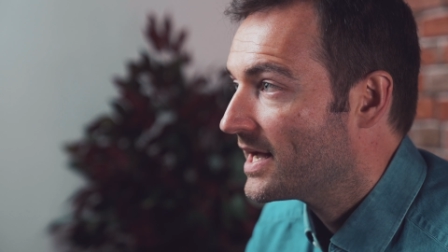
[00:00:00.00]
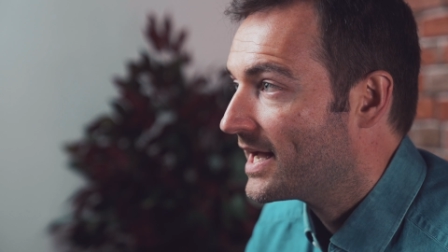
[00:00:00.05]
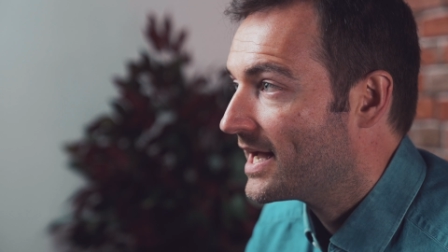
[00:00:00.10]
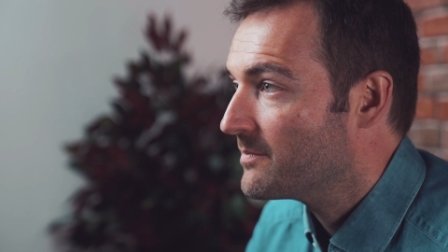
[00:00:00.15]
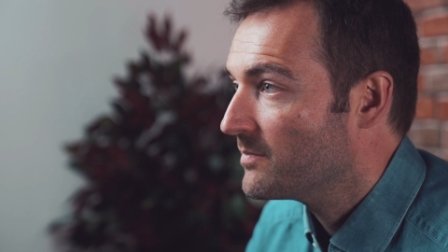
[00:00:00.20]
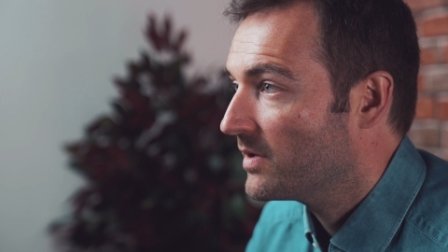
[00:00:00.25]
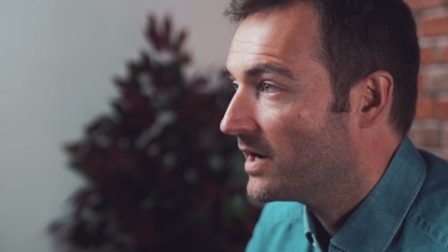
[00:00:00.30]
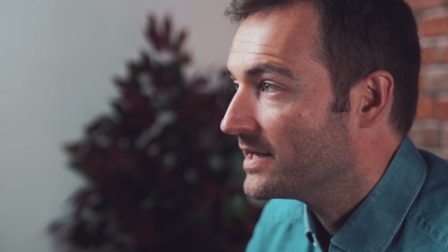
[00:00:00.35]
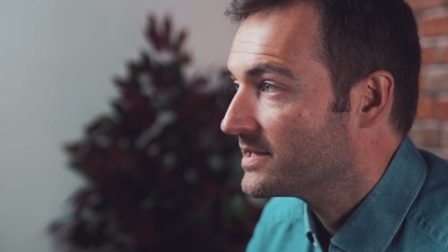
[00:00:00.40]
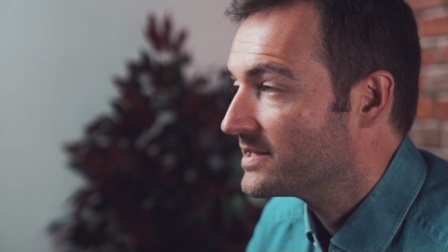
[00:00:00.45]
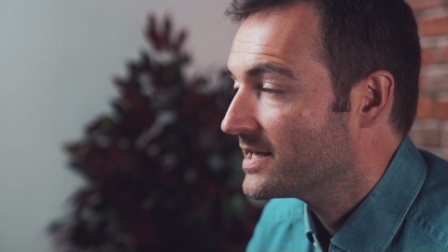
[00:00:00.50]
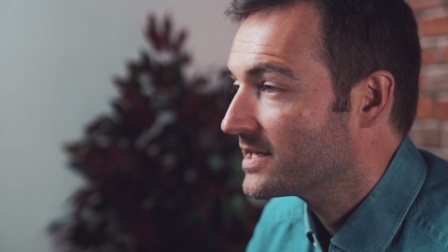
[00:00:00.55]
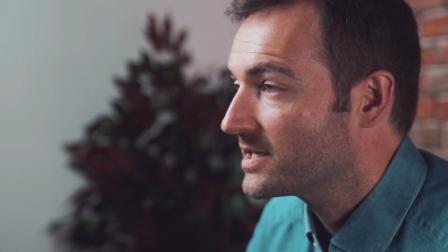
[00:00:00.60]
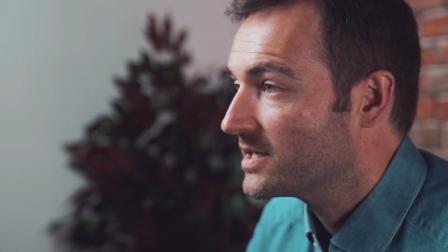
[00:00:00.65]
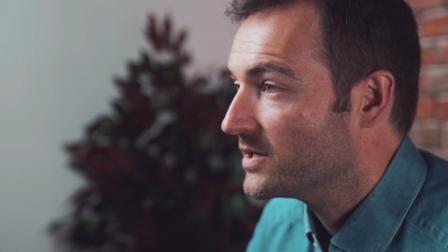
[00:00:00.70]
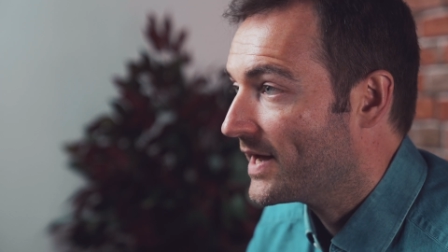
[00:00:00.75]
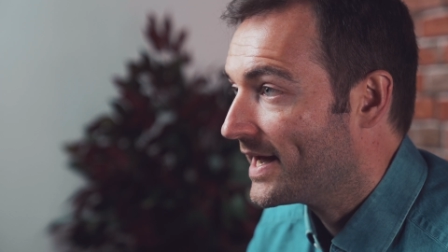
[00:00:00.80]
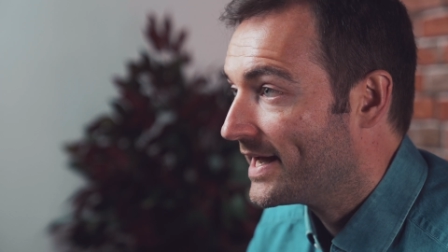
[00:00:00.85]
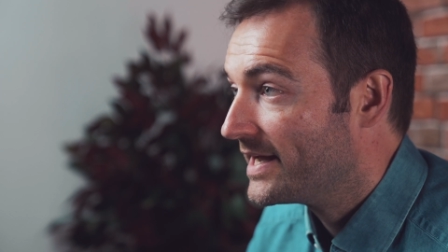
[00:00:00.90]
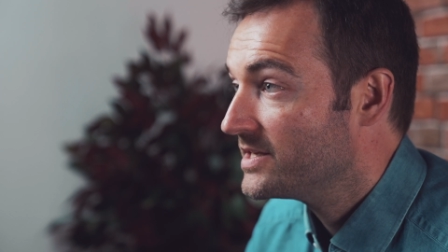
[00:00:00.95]
it might take
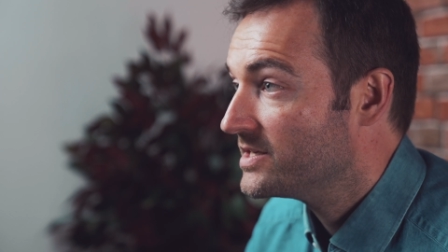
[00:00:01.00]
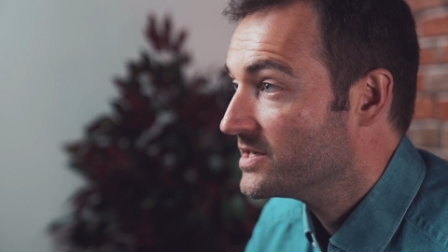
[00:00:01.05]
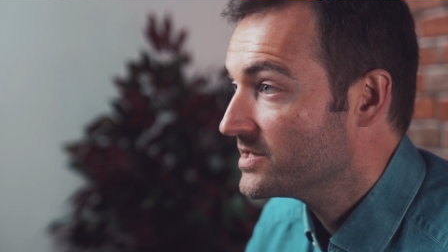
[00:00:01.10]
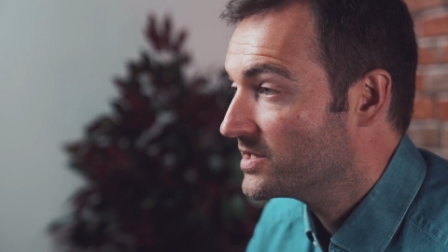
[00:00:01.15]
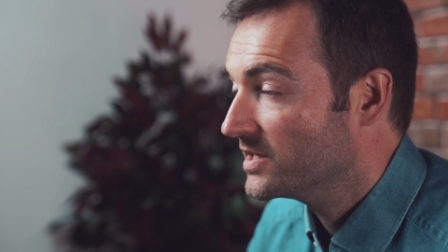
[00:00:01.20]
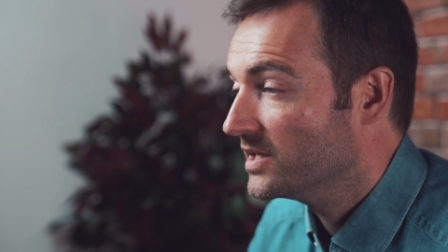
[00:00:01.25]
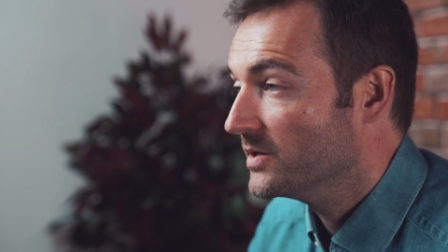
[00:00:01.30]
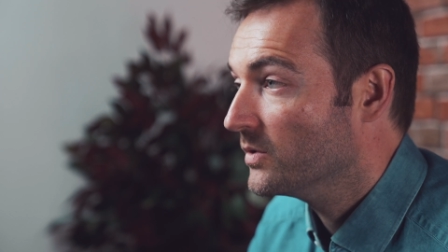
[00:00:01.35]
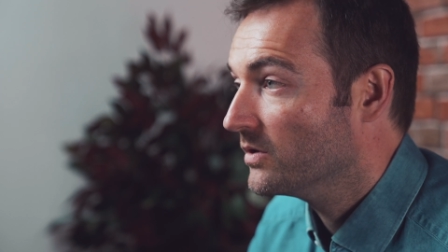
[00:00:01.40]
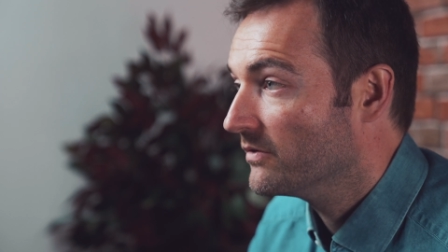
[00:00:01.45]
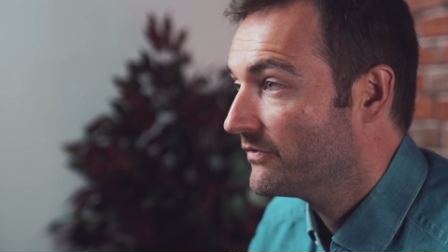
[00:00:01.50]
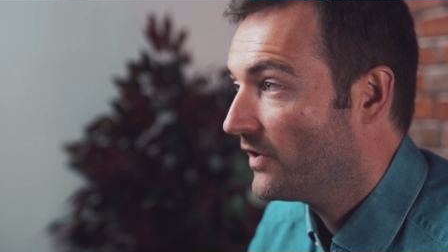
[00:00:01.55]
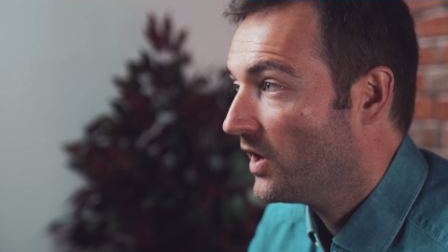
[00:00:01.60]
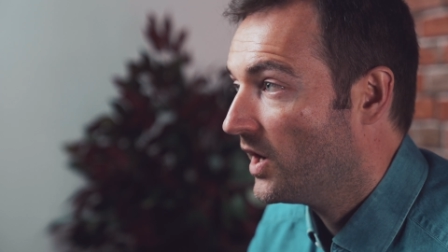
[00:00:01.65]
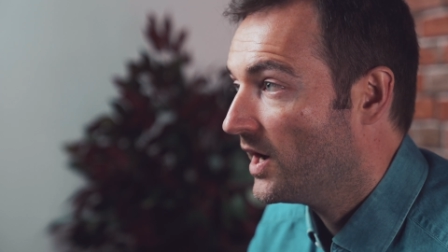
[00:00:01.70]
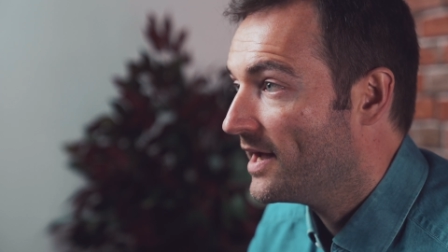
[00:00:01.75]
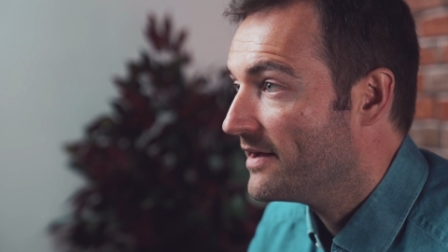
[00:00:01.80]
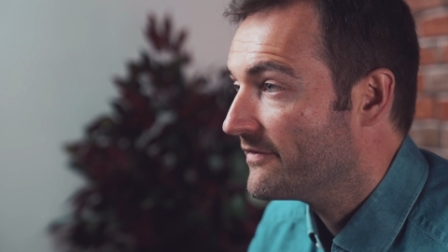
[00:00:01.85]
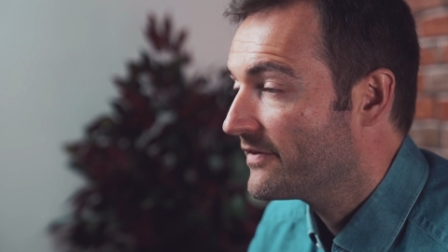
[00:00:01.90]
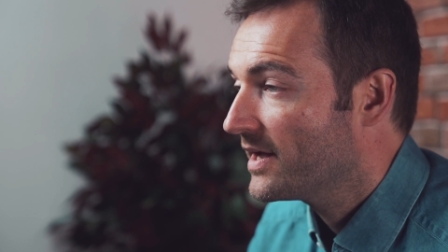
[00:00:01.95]
you ages to do all
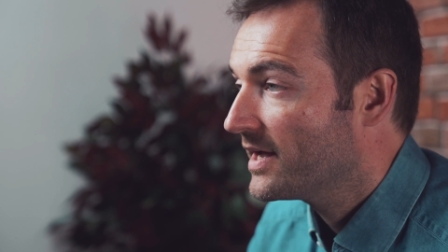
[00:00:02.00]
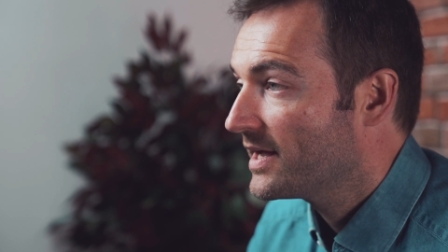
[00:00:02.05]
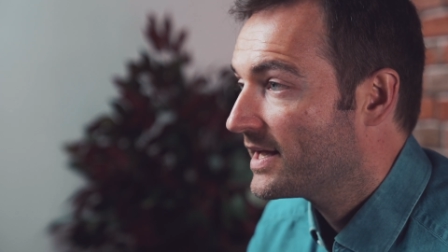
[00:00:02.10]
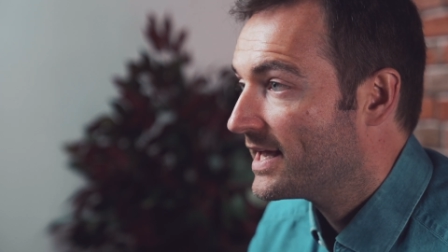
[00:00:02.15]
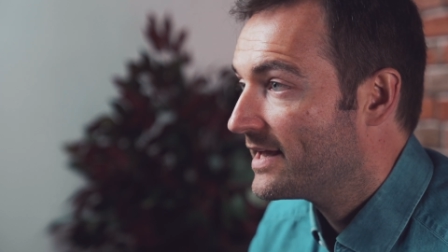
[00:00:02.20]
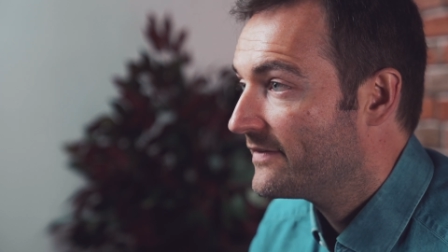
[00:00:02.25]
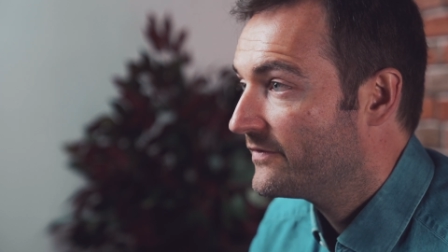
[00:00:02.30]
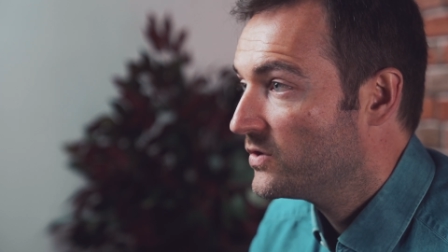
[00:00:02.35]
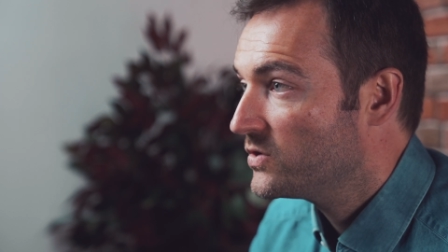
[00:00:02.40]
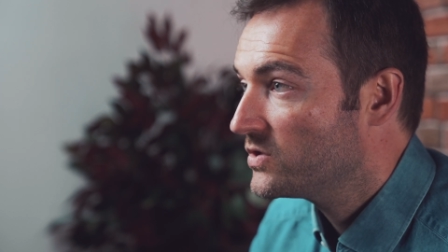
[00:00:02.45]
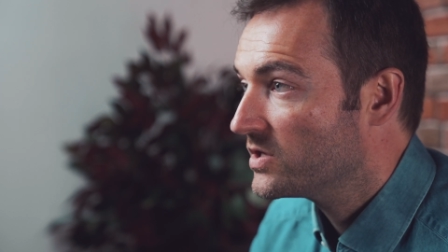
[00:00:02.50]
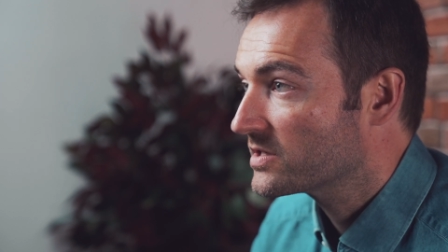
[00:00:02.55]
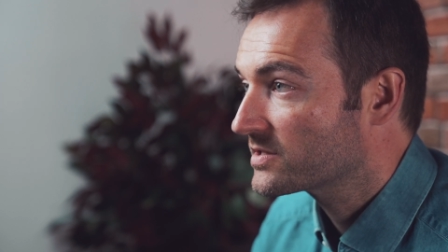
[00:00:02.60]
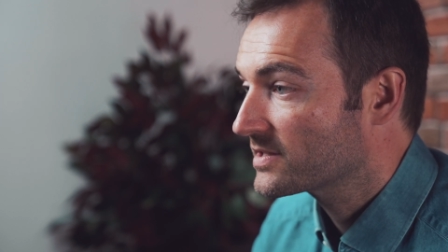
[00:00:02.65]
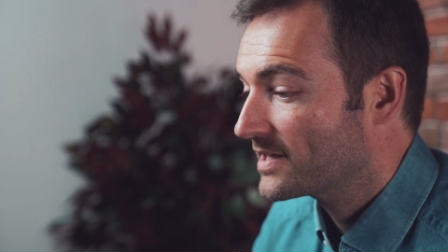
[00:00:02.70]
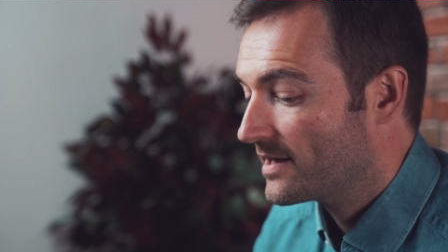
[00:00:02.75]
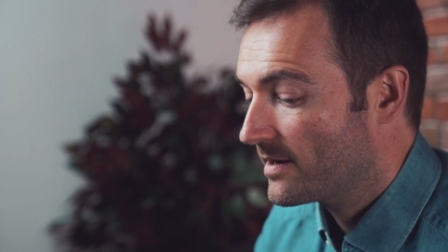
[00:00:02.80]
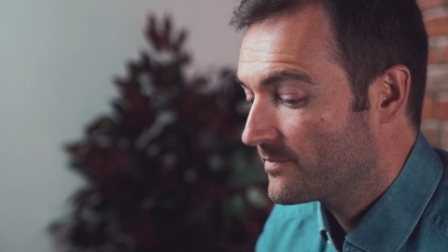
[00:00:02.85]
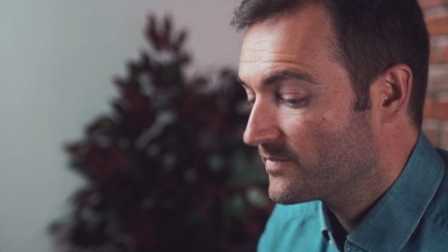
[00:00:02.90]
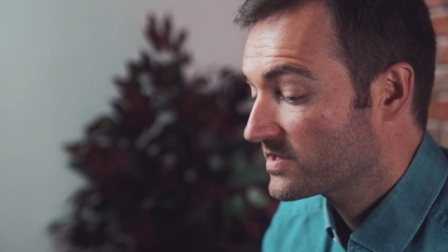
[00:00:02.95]
five. If you just
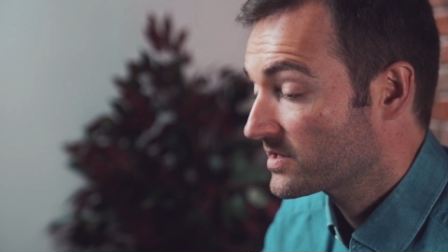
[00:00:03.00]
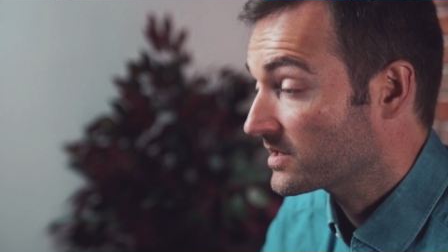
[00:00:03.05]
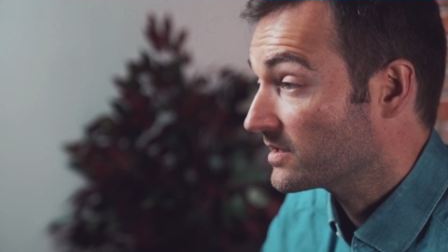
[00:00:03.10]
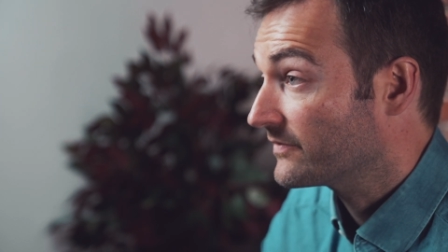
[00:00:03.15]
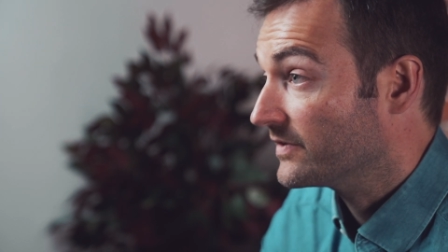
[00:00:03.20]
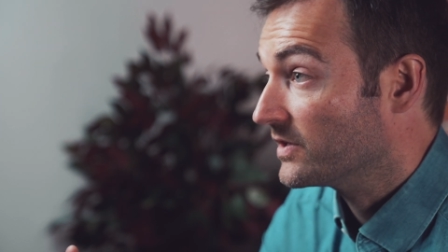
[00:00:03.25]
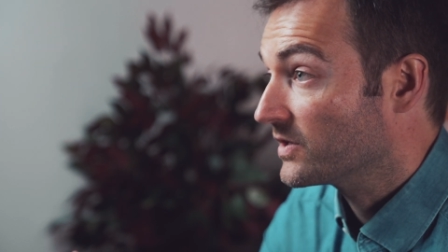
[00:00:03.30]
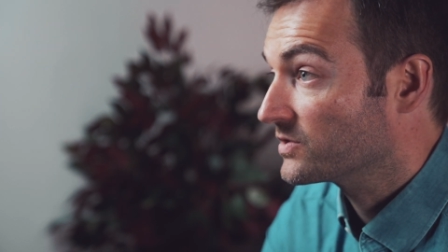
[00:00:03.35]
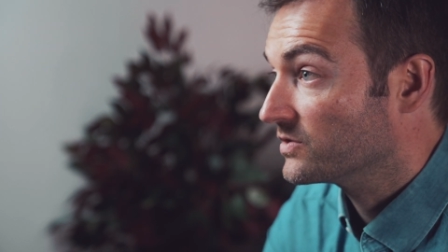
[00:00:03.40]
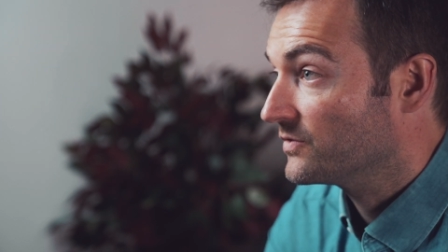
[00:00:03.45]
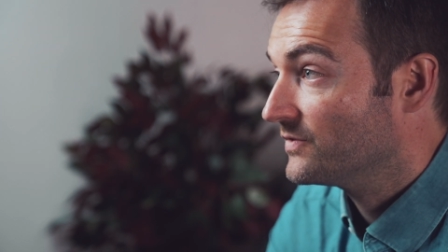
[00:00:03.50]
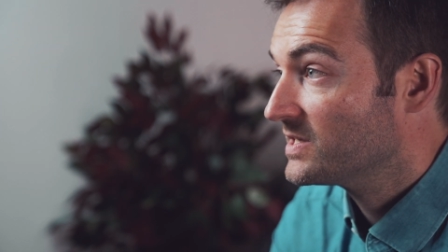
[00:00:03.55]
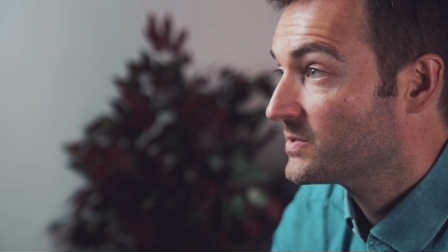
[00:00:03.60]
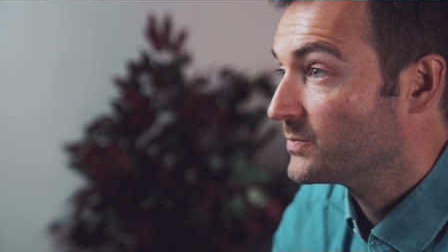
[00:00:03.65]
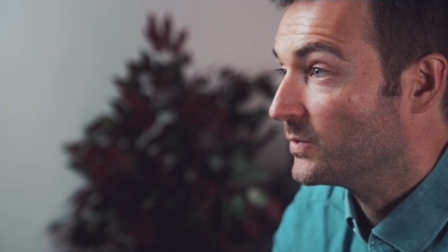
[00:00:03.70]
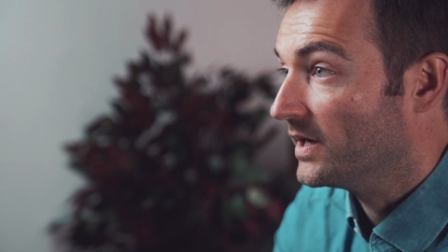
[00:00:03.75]
say, I'm just gonna focus on this